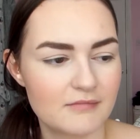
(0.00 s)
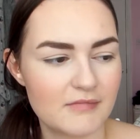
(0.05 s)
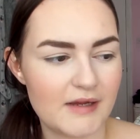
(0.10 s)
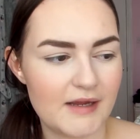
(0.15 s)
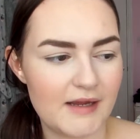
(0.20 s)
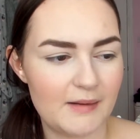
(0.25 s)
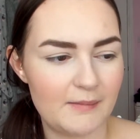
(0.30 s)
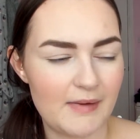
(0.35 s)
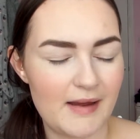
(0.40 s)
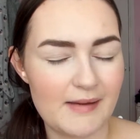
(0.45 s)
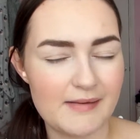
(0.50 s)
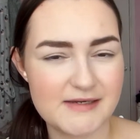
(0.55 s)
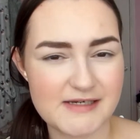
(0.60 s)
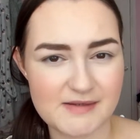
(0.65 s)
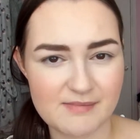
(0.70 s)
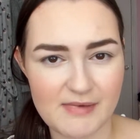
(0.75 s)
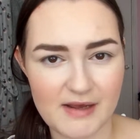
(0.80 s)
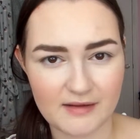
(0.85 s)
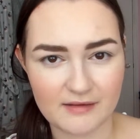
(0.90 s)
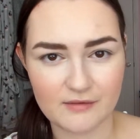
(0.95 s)
um, I did
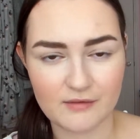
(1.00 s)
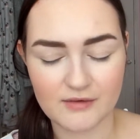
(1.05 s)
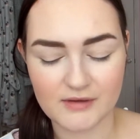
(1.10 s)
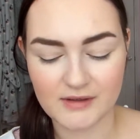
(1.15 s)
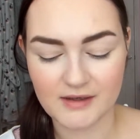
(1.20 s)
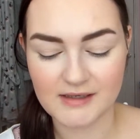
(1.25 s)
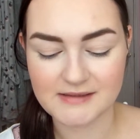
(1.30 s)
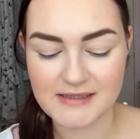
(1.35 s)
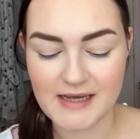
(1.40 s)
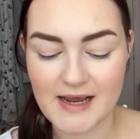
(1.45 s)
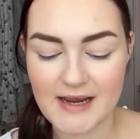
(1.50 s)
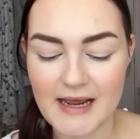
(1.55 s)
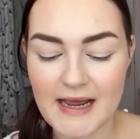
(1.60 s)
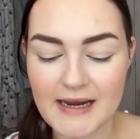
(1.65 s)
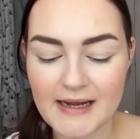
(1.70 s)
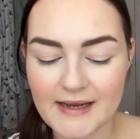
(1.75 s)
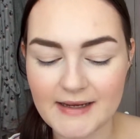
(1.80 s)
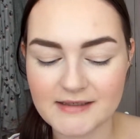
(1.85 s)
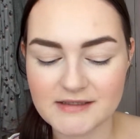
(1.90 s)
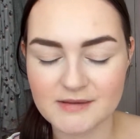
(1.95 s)
make the order because I, I
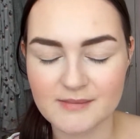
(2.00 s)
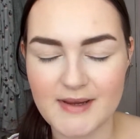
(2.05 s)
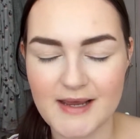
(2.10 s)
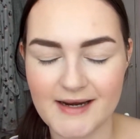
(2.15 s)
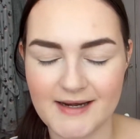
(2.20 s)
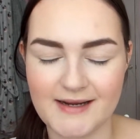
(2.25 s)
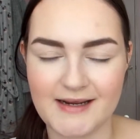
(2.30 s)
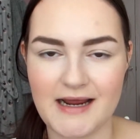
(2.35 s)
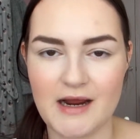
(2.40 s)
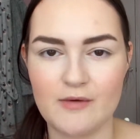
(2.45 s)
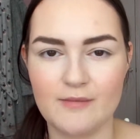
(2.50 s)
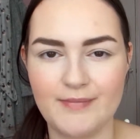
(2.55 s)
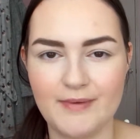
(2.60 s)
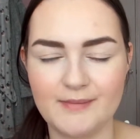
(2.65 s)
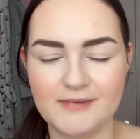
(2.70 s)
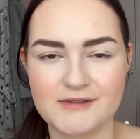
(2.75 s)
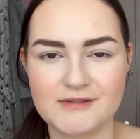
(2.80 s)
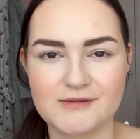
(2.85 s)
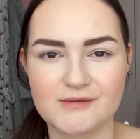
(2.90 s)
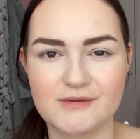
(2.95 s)
like to make an account with
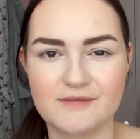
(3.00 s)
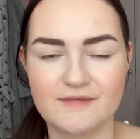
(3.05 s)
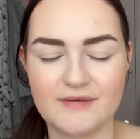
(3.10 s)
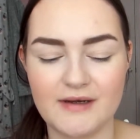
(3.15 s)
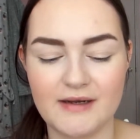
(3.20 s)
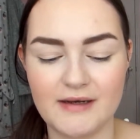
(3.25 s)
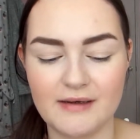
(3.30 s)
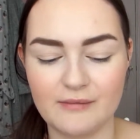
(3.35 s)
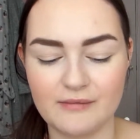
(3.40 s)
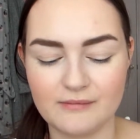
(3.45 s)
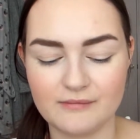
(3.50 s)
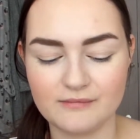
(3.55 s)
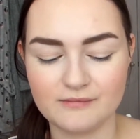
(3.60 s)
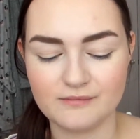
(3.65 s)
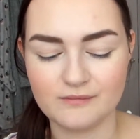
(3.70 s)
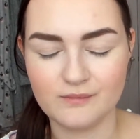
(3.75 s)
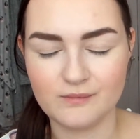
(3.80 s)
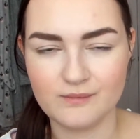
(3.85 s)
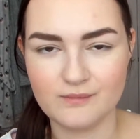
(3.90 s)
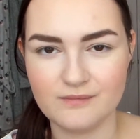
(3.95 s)
people so if I
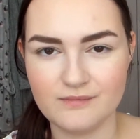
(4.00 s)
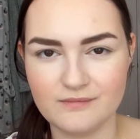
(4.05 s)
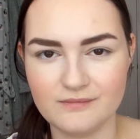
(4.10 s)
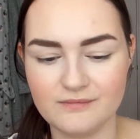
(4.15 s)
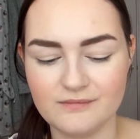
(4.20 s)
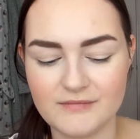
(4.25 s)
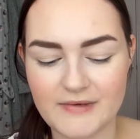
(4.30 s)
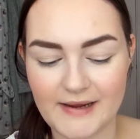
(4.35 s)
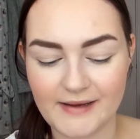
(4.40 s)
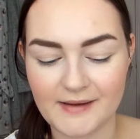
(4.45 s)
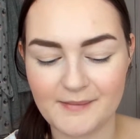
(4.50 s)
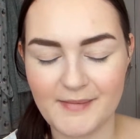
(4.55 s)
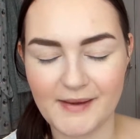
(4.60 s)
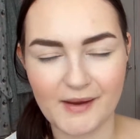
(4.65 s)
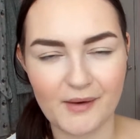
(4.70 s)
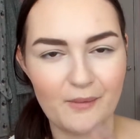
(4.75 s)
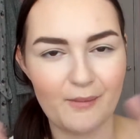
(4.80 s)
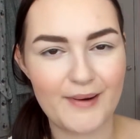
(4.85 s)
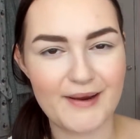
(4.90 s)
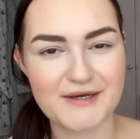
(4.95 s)
I can make
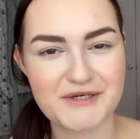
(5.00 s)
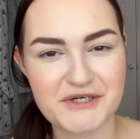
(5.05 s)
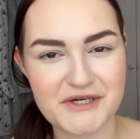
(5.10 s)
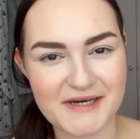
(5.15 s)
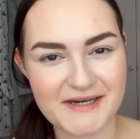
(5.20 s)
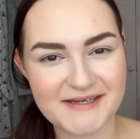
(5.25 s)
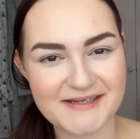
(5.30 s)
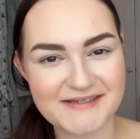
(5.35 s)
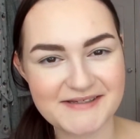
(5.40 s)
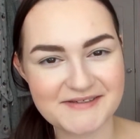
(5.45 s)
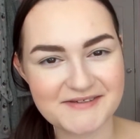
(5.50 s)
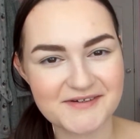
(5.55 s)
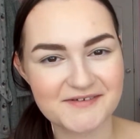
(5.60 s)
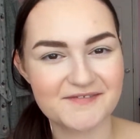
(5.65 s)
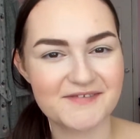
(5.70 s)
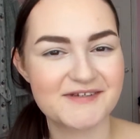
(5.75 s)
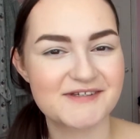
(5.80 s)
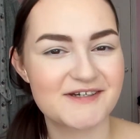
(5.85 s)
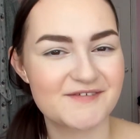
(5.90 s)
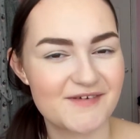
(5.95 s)
a wish list of
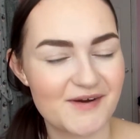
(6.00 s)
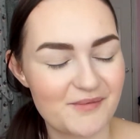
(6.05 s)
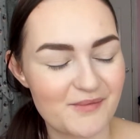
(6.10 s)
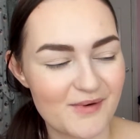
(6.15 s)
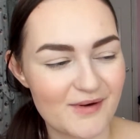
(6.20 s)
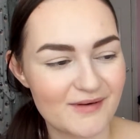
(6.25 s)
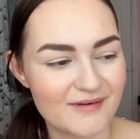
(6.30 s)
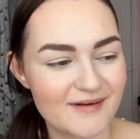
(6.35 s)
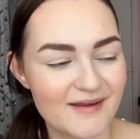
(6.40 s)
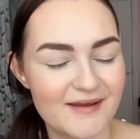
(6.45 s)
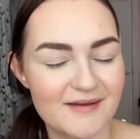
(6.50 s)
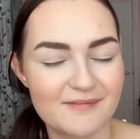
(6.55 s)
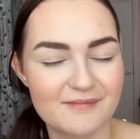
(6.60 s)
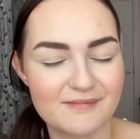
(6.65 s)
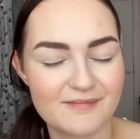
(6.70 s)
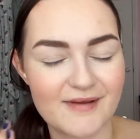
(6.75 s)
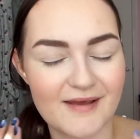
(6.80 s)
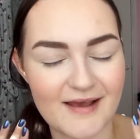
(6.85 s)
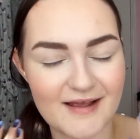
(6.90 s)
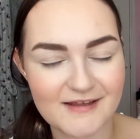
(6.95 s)
the stuff I want it
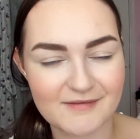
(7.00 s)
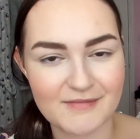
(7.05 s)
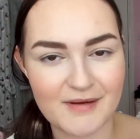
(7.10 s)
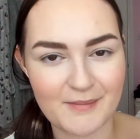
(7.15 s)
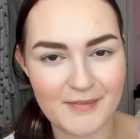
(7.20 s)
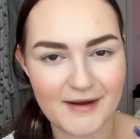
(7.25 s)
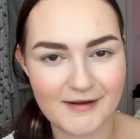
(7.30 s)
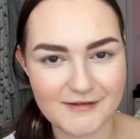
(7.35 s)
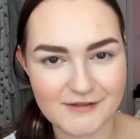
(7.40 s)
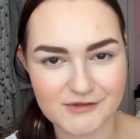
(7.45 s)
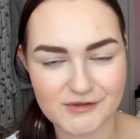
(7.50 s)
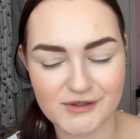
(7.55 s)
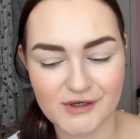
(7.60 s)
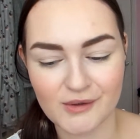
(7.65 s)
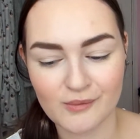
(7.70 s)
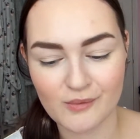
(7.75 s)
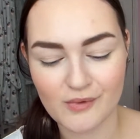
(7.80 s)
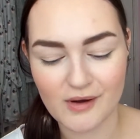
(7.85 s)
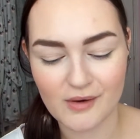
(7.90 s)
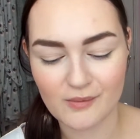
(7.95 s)
gets my mind straight
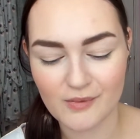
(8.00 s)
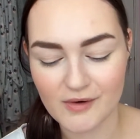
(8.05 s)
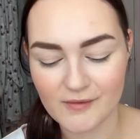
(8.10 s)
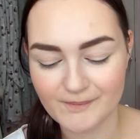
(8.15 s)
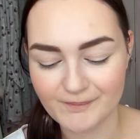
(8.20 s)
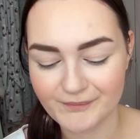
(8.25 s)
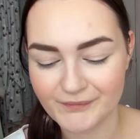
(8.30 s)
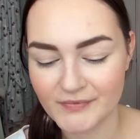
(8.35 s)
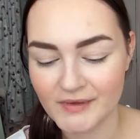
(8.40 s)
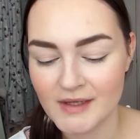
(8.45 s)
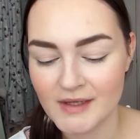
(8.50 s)
on what I want